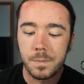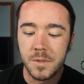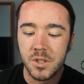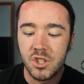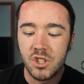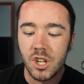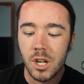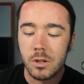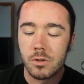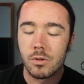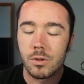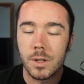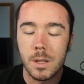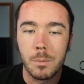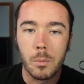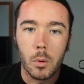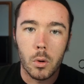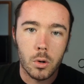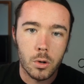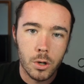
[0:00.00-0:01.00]
generally
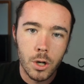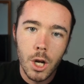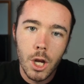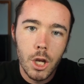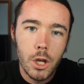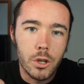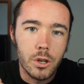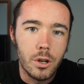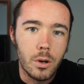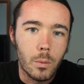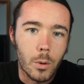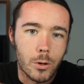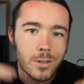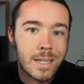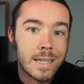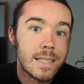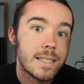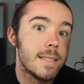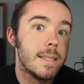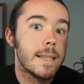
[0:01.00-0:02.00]
more, you know,
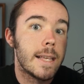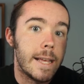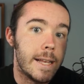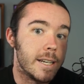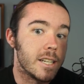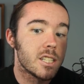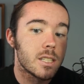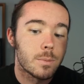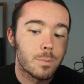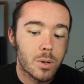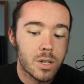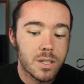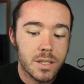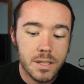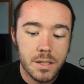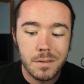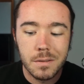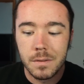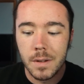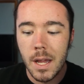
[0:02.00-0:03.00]
artistic and
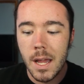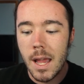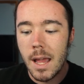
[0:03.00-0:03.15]
expressive.